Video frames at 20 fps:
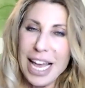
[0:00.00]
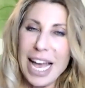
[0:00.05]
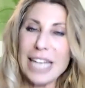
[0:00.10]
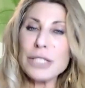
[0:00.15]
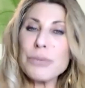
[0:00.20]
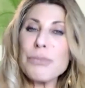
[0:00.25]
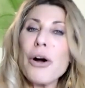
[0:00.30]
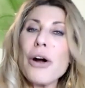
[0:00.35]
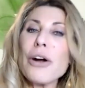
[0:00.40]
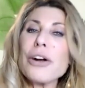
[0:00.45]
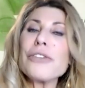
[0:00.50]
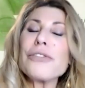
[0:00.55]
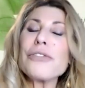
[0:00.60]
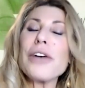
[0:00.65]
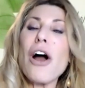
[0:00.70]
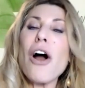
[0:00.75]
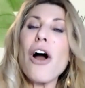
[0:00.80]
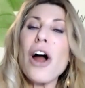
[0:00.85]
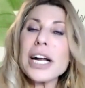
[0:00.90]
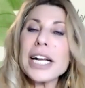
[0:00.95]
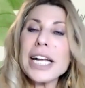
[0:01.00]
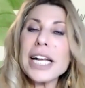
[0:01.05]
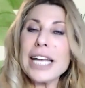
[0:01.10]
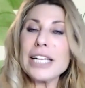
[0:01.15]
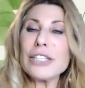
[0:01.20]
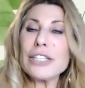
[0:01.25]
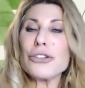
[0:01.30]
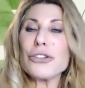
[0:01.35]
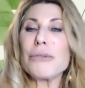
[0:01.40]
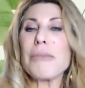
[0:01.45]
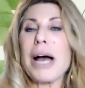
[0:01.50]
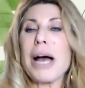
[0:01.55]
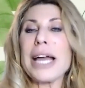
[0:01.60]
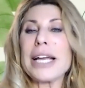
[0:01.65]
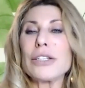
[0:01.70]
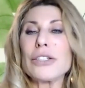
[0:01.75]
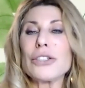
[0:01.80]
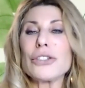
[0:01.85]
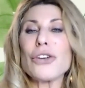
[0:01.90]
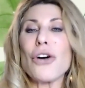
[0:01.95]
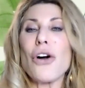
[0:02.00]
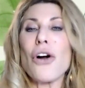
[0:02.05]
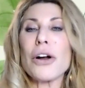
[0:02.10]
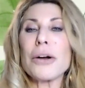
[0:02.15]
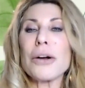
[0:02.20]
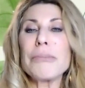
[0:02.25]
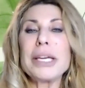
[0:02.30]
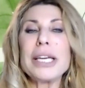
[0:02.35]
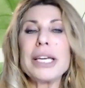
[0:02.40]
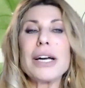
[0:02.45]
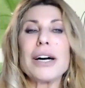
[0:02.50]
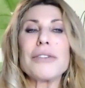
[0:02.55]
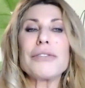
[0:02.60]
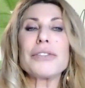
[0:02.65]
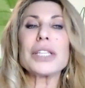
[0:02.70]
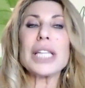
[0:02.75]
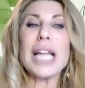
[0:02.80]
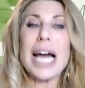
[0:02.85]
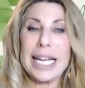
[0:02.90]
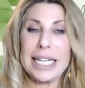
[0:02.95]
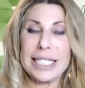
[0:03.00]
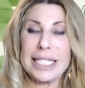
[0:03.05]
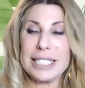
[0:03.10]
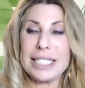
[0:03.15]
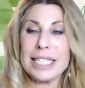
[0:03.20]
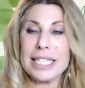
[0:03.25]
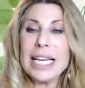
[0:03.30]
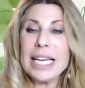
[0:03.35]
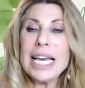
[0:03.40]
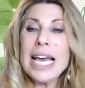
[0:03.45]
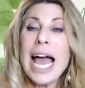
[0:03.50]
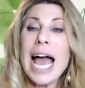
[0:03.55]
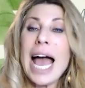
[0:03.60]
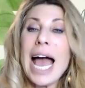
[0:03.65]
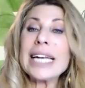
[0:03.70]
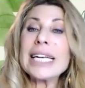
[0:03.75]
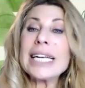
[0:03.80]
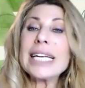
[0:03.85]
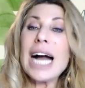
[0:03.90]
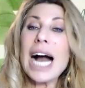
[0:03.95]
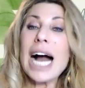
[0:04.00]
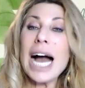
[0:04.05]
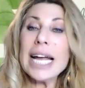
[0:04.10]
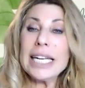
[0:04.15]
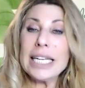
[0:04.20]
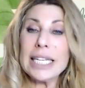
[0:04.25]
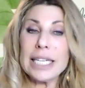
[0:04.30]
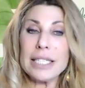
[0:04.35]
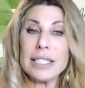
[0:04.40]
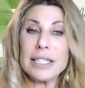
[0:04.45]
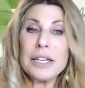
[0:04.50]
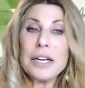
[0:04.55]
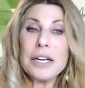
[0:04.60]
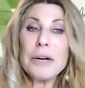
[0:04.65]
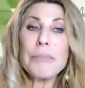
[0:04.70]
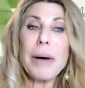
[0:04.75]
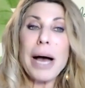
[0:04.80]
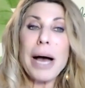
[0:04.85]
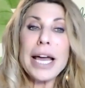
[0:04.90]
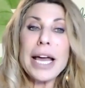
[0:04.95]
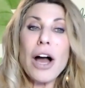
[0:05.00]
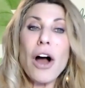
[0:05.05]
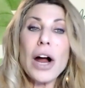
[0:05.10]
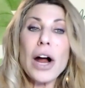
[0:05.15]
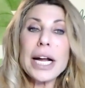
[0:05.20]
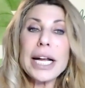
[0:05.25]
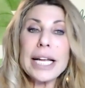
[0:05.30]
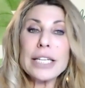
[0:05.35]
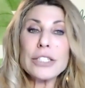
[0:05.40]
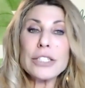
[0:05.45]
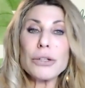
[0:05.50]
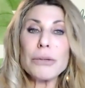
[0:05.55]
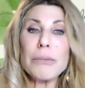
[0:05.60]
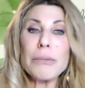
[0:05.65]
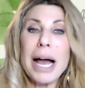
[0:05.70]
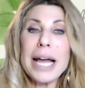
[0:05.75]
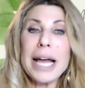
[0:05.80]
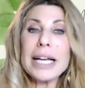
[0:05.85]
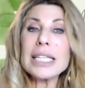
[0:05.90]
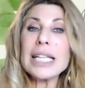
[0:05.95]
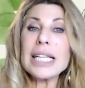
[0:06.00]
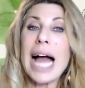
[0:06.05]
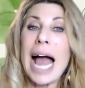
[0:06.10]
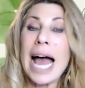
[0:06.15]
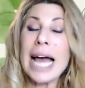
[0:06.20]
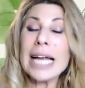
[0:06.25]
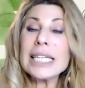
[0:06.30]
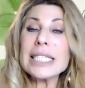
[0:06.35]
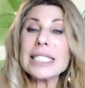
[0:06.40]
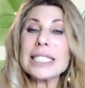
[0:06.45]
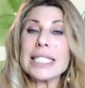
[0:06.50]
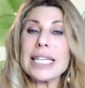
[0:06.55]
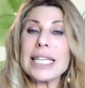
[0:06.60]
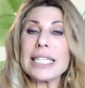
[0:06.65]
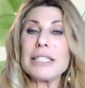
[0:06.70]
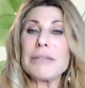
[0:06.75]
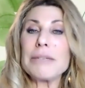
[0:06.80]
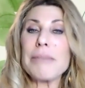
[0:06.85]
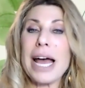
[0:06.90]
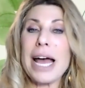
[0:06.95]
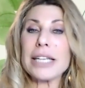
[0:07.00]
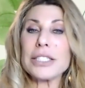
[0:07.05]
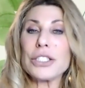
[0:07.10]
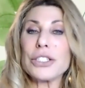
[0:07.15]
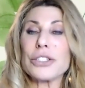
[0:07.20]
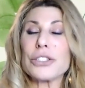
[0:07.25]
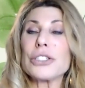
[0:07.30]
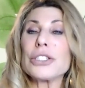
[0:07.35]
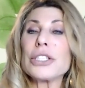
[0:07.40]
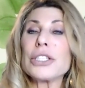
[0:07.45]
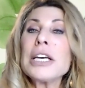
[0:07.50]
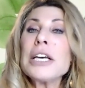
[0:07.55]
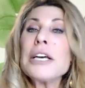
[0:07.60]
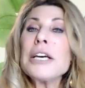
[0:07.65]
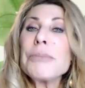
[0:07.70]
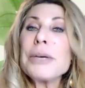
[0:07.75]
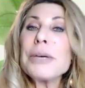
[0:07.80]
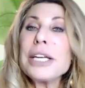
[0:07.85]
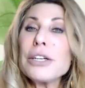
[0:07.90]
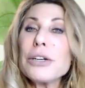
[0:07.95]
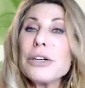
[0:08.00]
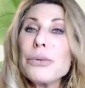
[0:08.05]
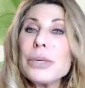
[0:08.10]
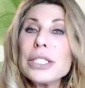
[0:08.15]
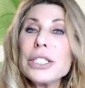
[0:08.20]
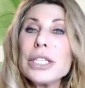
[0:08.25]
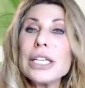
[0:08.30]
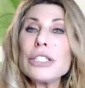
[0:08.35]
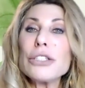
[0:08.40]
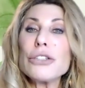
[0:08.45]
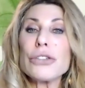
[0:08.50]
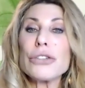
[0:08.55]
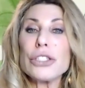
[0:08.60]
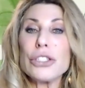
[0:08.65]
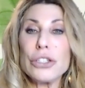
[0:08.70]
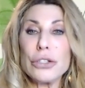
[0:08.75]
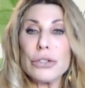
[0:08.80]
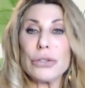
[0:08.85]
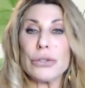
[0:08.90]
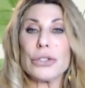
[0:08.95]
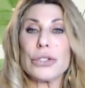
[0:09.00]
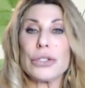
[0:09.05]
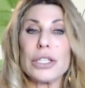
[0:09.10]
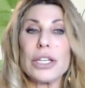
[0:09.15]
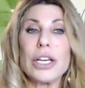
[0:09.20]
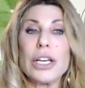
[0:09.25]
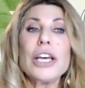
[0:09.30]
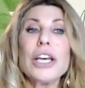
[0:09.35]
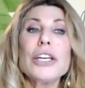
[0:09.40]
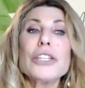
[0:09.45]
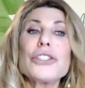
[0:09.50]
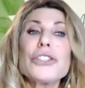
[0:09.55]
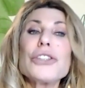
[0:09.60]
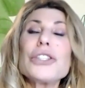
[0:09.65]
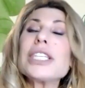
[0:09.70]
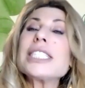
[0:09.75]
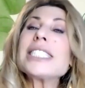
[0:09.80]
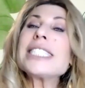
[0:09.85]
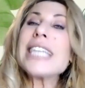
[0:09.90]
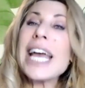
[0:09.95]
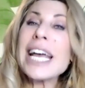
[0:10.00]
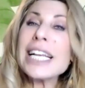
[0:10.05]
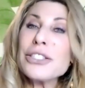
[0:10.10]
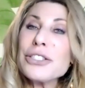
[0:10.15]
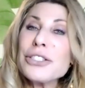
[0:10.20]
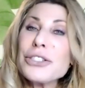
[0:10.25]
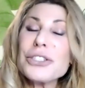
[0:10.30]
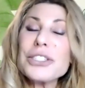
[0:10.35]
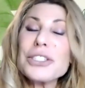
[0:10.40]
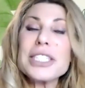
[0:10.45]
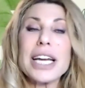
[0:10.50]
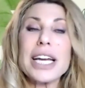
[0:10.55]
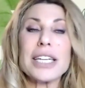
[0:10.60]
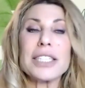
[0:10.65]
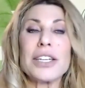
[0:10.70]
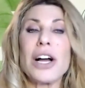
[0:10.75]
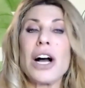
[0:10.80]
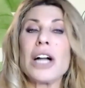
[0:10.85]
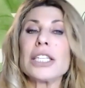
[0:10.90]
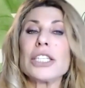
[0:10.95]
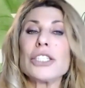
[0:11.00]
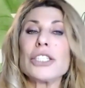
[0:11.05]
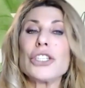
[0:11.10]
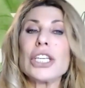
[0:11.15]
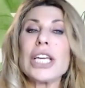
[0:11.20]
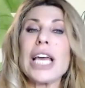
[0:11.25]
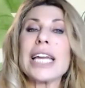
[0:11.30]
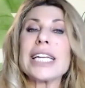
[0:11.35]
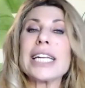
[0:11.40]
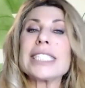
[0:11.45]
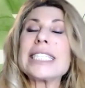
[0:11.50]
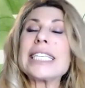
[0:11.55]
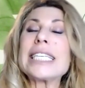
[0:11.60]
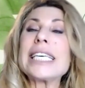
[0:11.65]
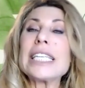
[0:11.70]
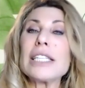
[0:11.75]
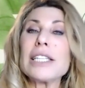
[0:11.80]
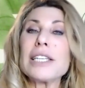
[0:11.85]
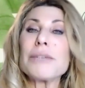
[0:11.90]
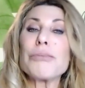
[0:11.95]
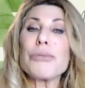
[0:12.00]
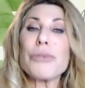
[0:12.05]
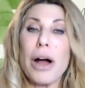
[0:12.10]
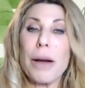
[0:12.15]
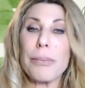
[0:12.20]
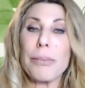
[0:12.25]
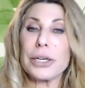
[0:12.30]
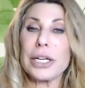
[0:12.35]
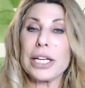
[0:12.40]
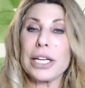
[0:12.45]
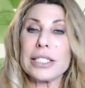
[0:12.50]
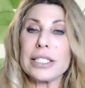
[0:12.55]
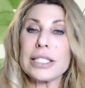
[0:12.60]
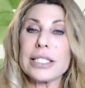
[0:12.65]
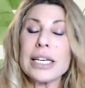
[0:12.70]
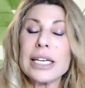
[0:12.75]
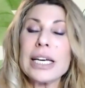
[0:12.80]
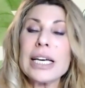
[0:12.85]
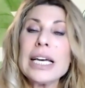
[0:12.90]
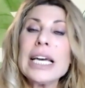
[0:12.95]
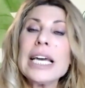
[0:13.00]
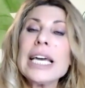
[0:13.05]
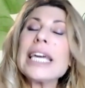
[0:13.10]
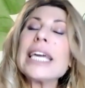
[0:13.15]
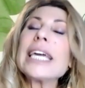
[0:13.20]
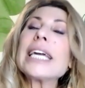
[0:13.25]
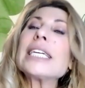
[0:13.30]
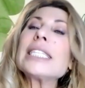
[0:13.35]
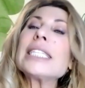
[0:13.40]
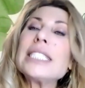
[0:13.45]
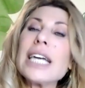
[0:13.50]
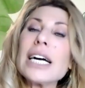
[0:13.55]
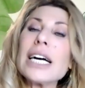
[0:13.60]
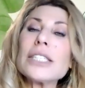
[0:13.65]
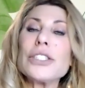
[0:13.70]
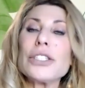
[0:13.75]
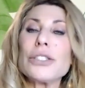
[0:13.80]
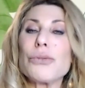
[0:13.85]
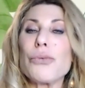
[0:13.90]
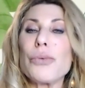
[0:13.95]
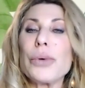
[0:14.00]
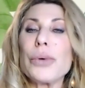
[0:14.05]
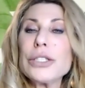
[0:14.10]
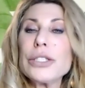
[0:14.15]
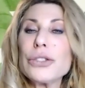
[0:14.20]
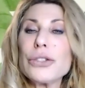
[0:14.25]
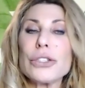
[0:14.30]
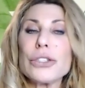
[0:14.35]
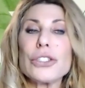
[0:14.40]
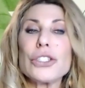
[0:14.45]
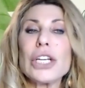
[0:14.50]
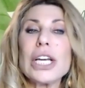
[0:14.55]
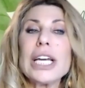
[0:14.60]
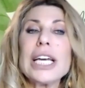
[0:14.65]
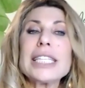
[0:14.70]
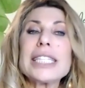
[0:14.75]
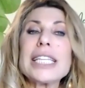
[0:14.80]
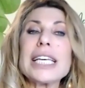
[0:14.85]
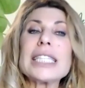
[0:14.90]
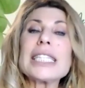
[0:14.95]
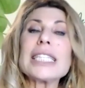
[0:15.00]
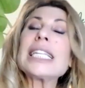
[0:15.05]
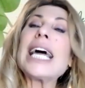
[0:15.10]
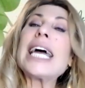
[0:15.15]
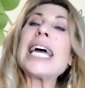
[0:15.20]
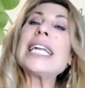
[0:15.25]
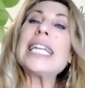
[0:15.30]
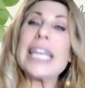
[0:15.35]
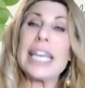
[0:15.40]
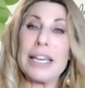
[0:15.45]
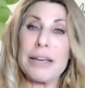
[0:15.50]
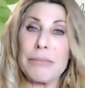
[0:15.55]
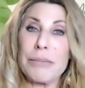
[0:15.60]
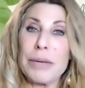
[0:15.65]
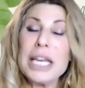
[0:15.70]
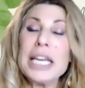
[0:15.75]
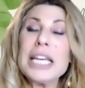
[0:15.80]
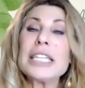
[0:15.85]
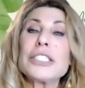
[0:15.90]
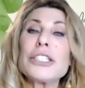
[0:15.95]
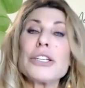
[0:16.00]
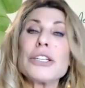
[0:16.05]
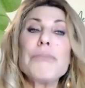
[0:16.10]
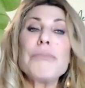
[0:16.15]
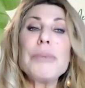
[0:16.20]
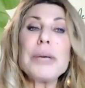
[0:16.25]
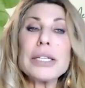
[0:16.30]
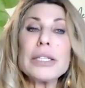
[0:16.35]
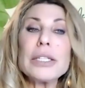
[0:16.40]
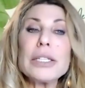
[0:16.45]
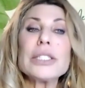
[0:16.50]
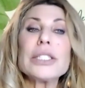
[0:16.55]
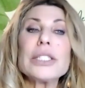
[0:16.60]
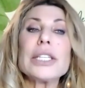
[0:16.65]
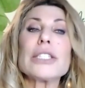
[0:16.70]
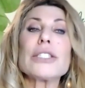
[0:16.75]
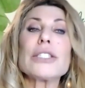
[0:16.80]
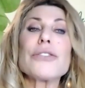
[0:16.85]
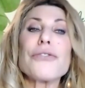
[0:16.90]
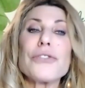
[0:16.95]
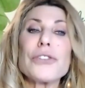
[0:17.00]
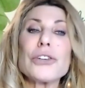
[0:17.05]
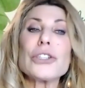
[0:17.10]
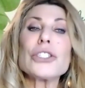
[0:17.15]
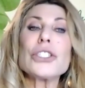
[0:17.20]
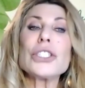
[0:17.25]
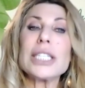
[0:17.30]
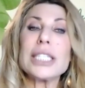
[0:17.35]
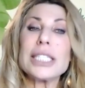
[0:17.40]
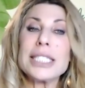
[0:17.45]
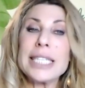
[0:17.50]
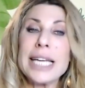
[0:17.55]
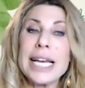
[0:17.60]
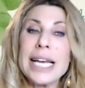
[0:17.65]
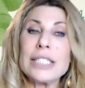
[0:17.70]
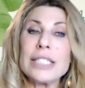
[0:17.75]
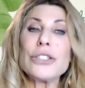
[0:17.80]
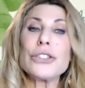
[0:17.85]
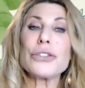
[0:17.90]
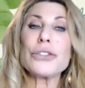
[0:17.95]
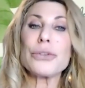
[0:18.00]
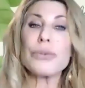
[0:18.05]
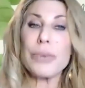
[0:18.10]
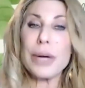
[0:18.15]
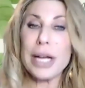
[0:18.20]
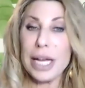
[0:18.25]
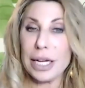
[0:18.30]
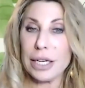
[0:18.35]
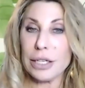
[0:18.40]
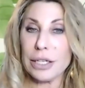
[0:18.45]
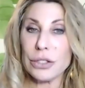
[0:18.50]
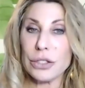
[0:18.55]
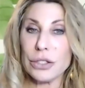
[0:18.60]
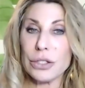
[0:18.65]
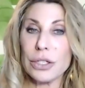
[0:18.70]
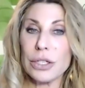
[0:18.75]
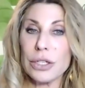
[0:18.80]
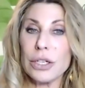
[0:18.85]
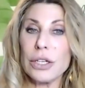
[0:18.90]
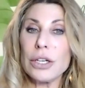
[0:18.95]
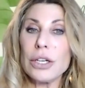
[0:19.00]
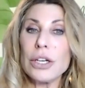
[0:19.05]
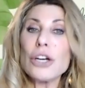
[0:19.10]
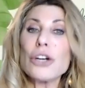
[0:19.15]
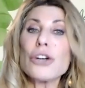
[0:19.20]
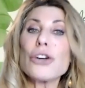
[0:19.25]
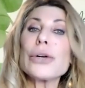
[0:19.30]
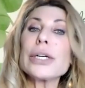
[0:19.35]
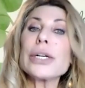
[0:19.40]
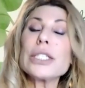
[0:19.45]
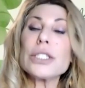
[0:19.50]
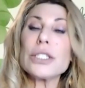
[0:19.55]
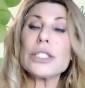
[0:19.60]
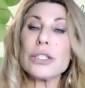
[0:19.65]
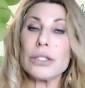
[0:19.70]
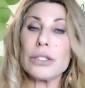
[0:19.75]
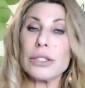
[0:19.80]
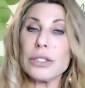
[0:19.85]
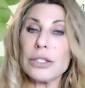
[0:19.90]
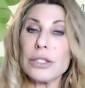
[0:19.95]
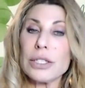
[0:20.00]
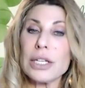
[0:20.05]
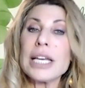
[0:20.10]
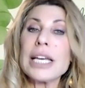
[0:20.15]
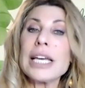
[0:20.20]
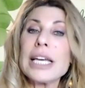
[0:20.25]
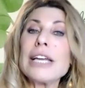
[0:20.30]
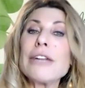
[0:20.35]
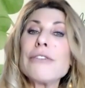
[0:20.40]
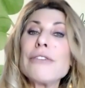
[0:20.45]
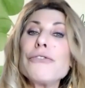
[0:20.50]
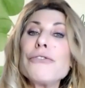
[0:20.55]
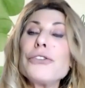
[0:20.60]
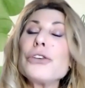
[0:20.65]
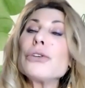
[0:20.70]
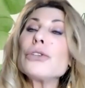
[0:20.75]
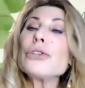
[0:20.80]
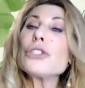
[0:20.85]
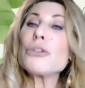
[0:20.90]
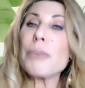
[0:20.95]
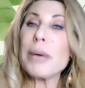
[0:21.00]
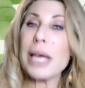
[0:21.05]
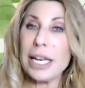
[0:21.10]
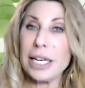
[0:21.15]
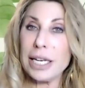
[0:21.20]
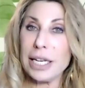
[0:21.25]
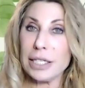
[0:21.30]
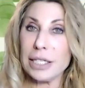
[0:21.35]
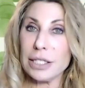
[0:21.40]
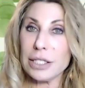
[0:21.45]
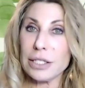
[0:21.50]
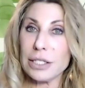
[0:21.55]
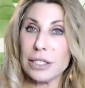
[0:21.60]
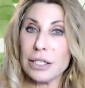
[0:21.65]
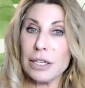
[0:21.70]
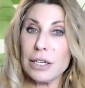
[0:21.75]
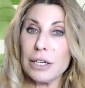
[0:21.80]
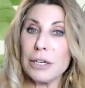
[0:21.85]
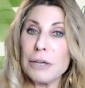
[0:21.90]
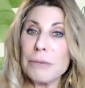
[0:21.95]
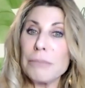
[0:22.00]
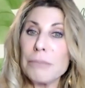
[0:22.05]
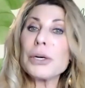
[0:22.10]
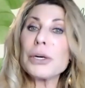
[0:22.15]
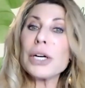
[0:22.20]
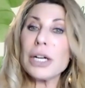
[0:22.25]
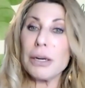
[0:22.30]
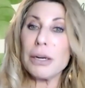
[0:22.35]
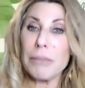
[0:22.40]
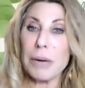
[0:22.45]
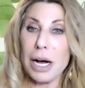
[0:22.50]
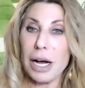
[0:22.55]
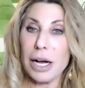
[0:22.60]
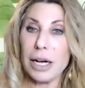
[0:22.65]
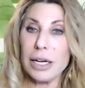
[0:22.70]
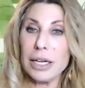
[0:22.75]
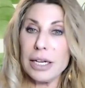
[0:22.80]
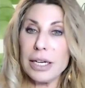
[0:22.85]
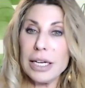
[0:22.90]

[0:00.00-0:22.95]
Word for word: as part of Archangel Michael's army of light. And guided by Archangel Michael and Ascended Masters, Peter was introduced to the tensor technology and its healing properties. He conducted research that led him to build his first tensor rings, crystals, infused pendants, Merkaba,